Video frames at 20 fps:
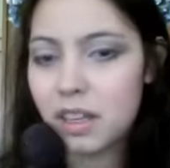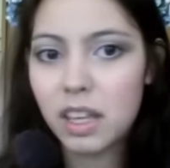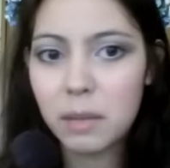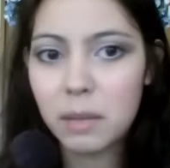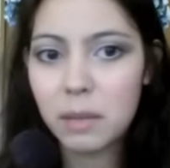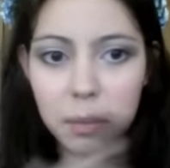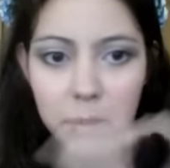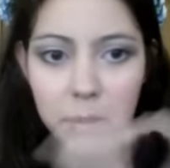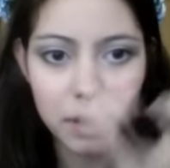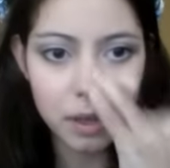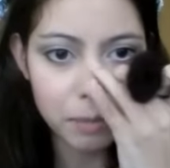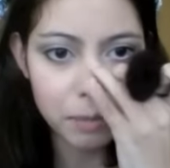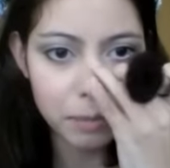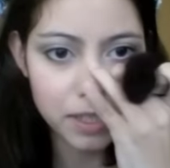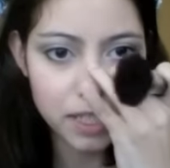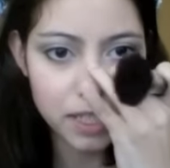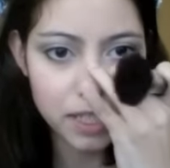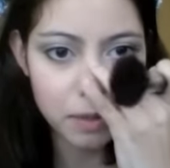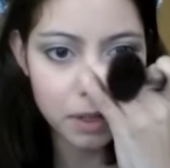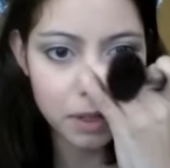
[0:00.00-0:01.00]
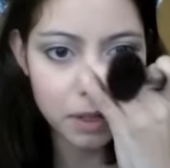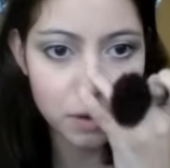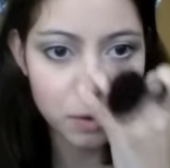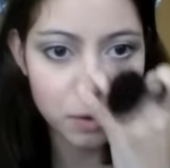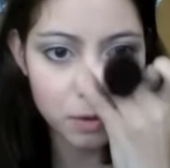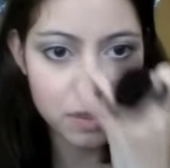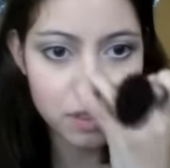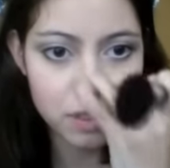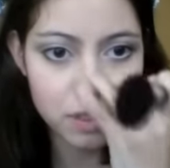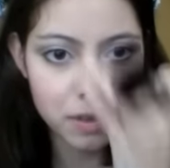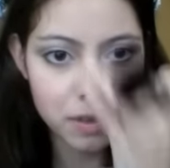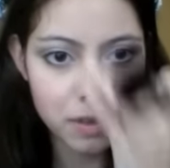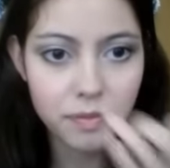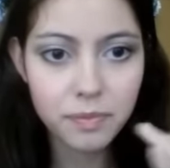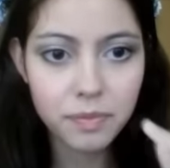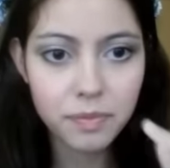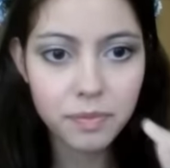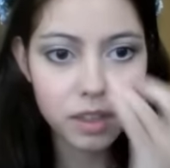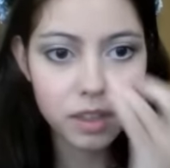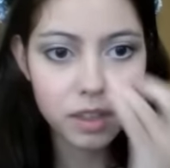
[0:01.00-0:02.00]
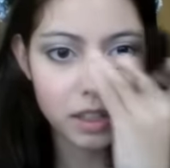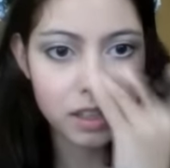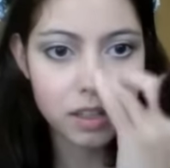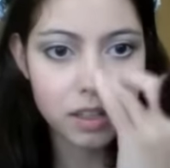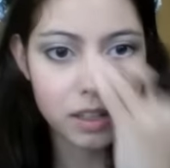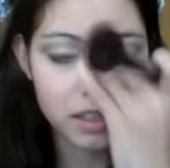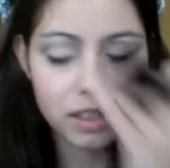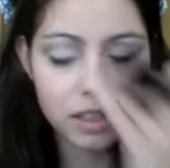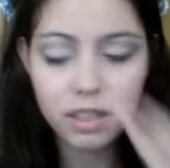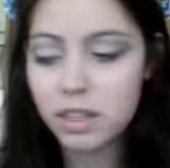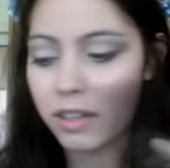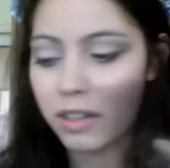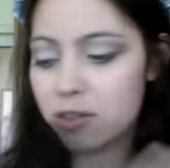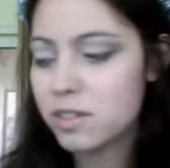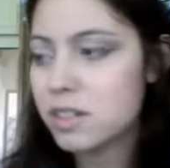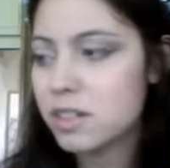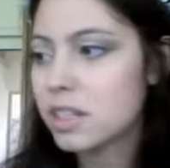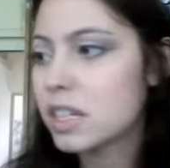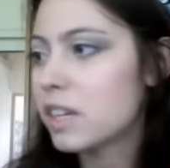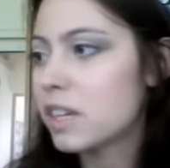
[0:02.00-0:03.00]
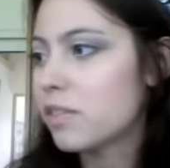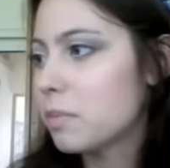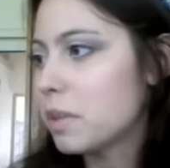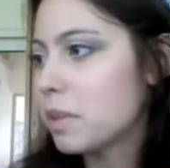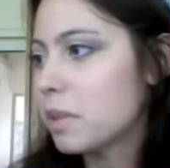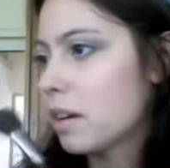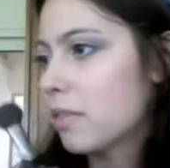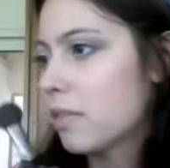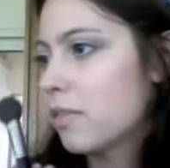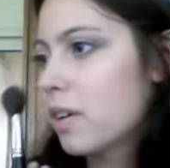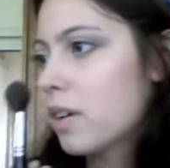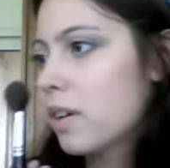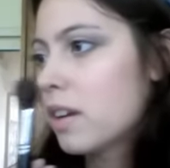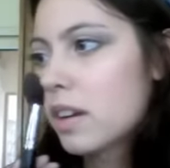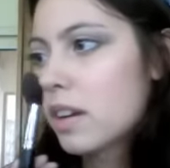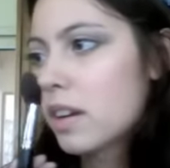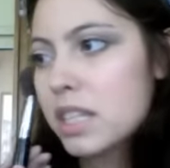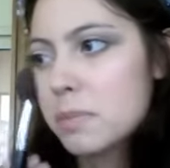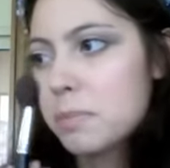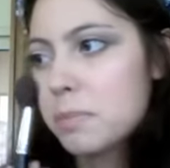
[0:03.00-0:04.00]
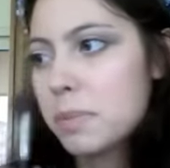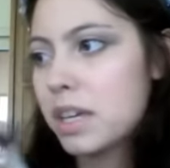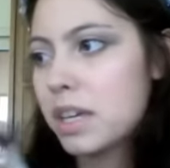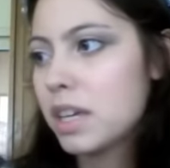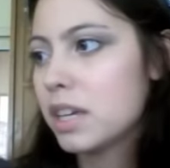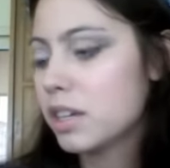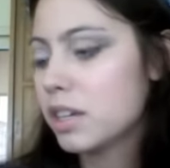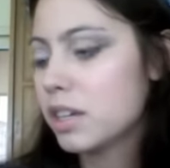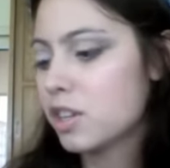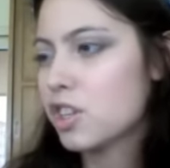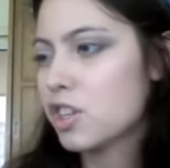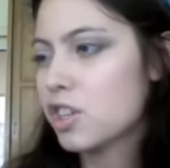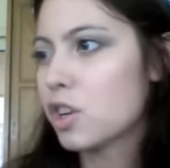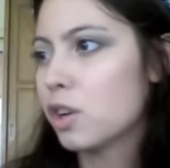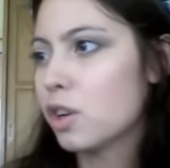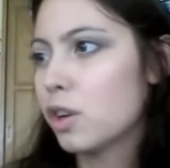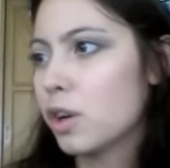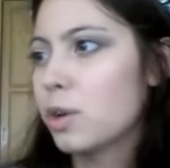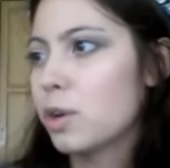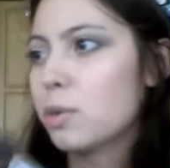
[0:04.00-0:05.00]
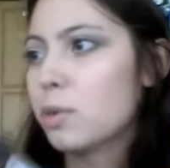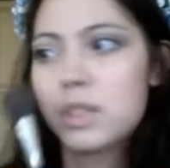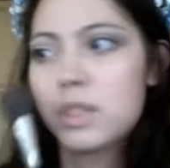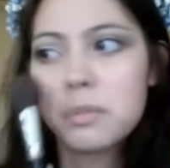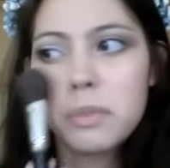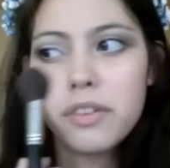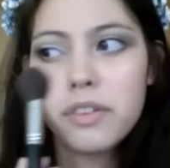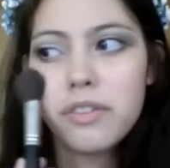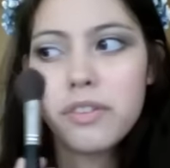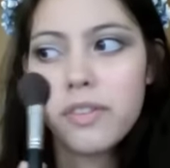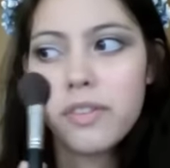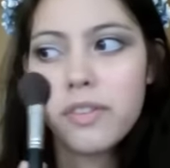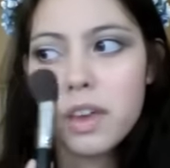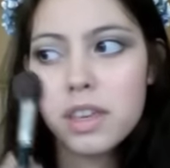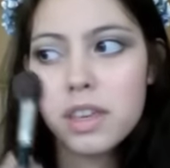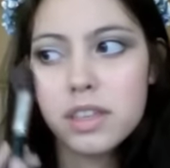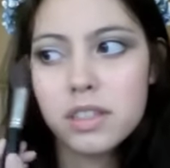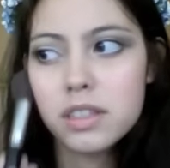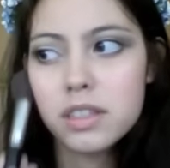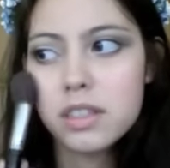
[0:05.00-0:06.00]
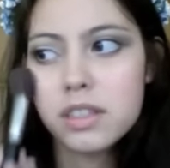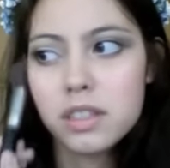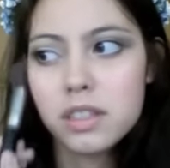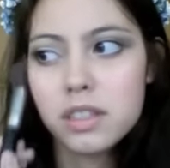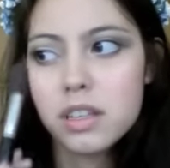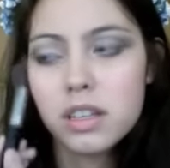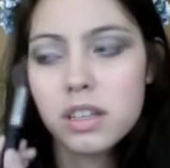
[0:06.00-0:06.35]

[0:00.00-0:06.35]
Maybe a bit down my nose. Just to give me a very nice pinkish glow to my face.